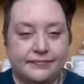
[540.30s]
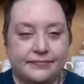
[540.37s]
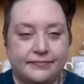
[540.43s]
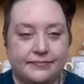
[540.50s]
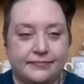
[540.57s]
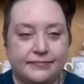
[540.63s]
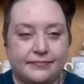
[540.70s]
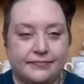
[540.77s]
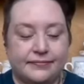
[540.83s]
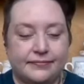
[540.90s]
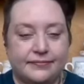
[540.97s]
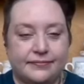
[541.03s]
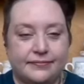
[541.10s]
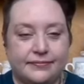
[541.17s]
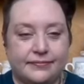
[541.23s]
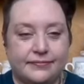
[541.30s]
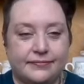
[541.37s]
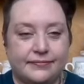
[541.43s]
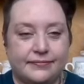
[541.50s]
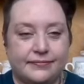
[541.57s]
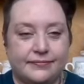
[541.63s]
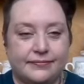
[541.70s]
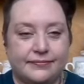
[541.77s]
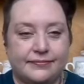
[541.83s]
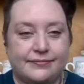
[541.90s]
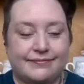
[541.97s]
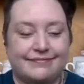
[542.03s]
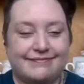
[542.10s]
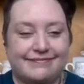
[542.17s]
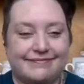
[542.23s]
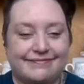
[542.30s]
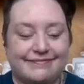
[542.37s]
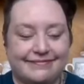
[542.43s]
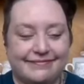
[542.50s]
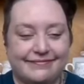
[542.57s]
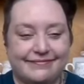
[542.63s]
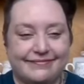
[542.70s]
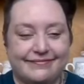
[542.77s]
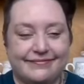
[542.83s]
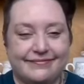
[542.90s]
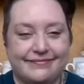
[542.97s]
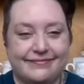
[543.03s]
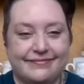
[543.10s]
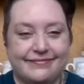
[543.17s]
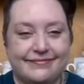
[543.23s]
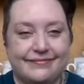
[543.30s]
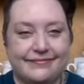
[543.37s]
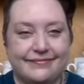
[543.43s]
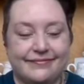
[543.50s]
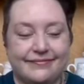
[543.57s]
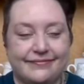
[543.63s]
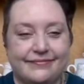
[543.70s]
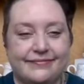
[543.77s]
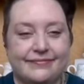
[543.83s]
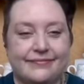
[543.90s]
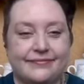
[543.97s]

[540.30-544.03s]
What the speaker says: (not speaking)